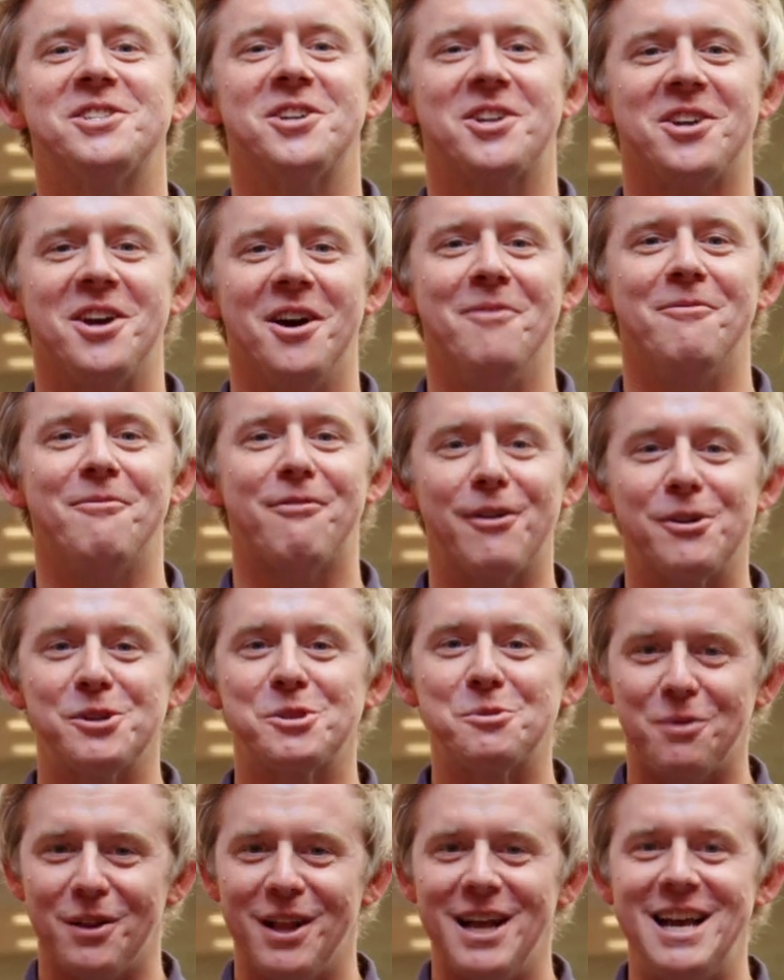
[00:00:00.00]
to come
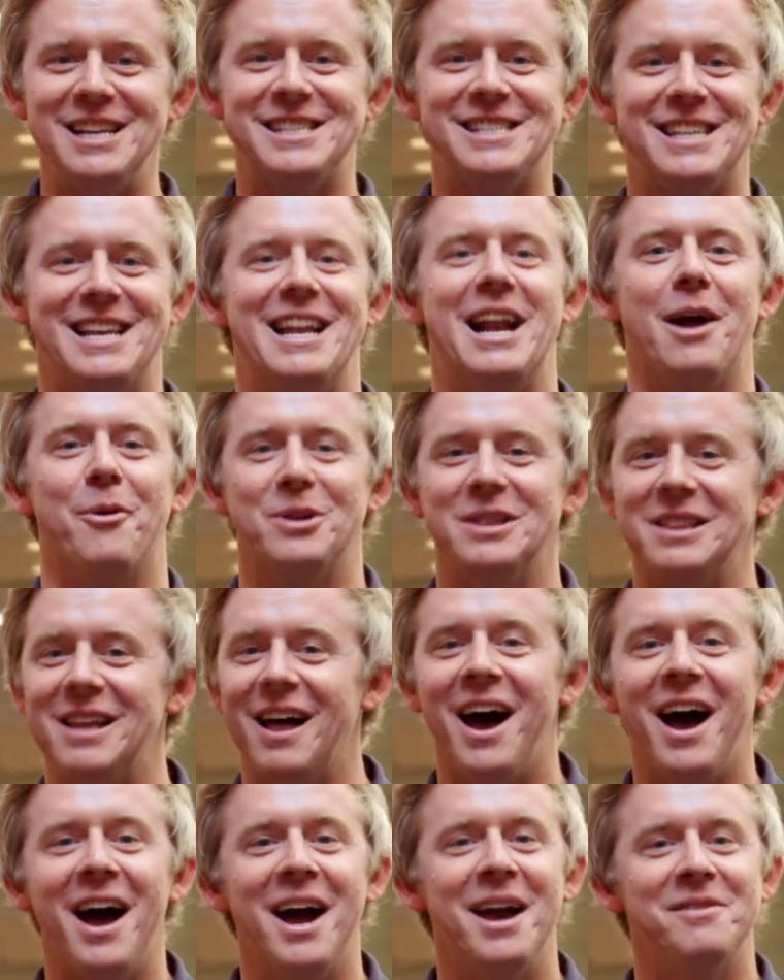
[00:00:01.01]
first place in our
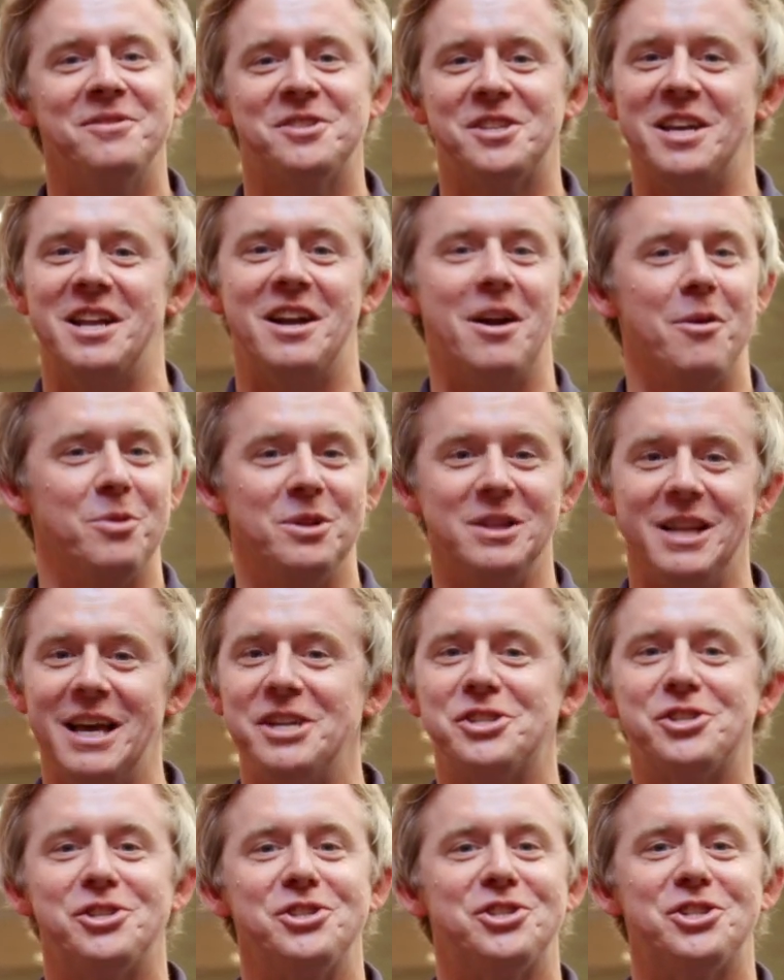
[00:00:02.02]
lives, in our
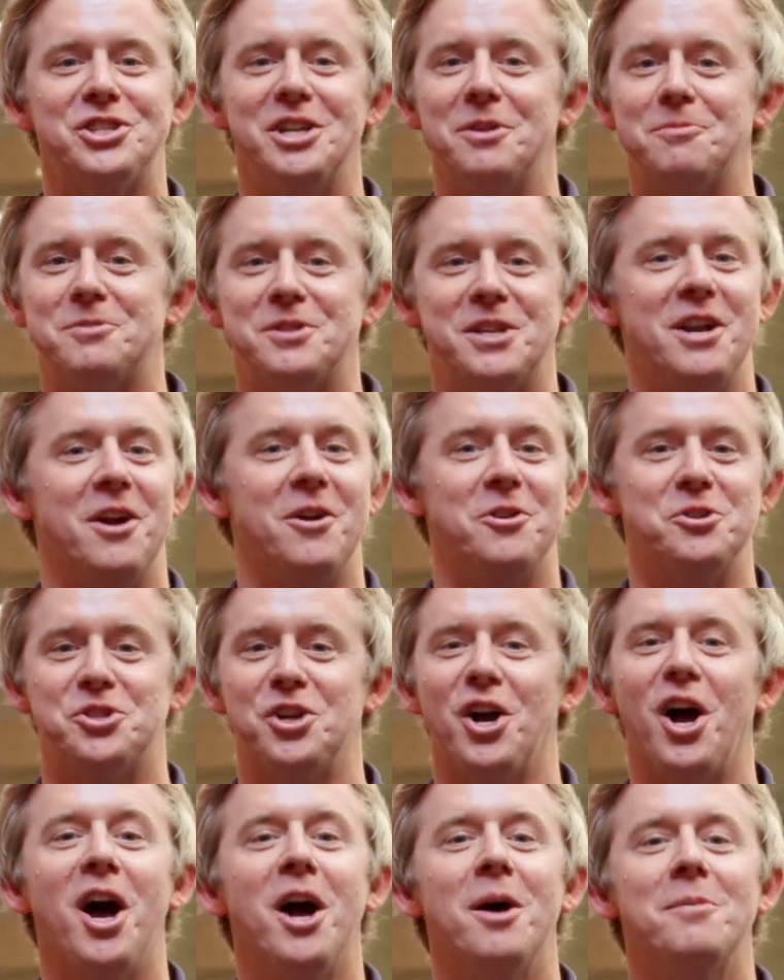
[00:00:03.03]
relationships, in our
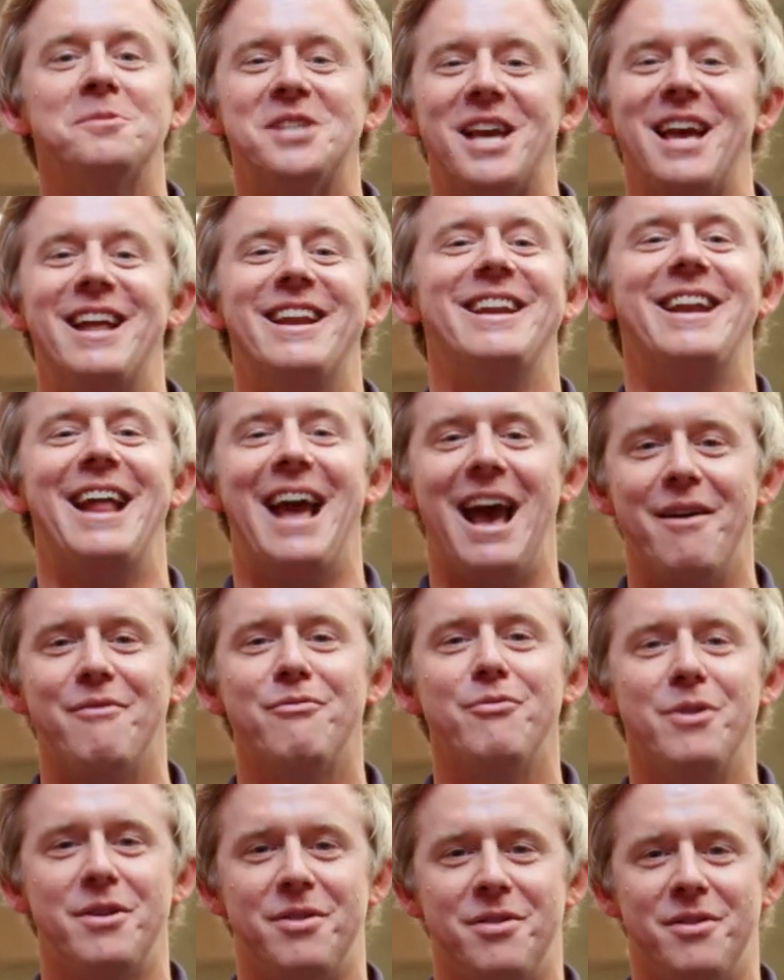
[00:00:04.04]
jobs, and in
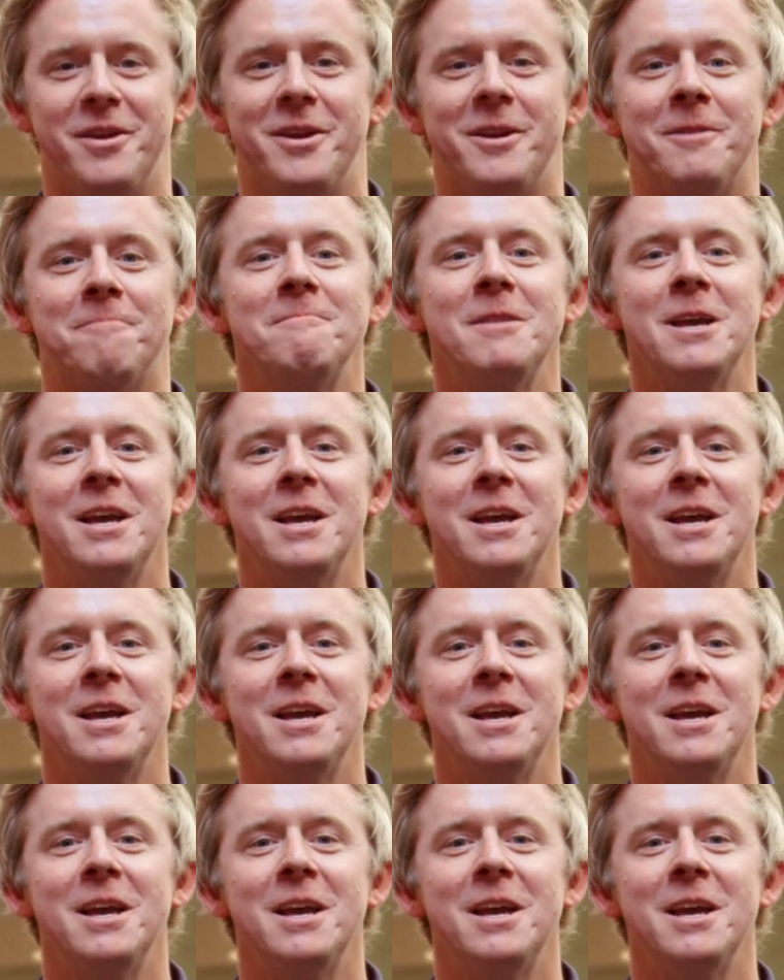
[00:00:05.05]
everything?